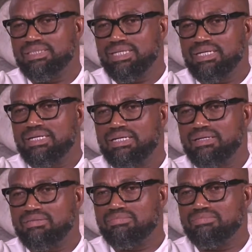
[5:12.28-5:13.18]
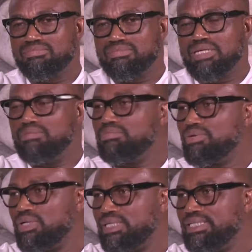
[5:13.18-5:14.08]

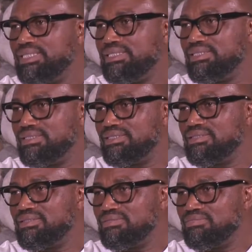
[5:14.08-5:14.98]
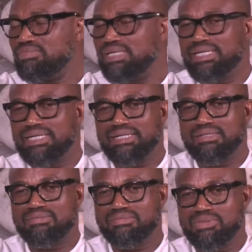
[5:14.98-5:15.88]
employees. But
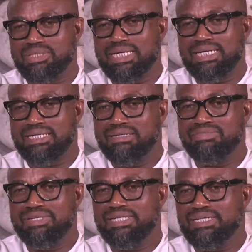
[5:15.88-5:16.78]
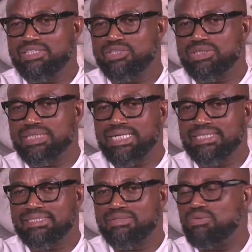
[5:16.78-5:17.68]
we are living in a
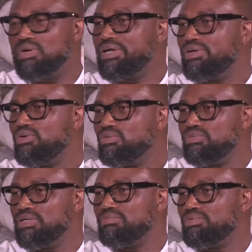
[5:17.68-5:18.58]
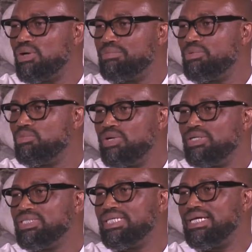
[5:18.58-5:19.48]
society where you employ people and
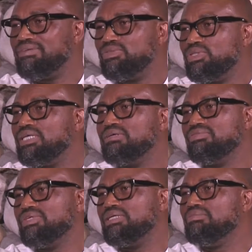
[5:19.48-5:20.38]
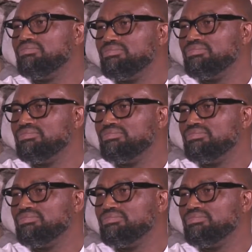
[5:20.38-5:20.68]
you still have to think for them.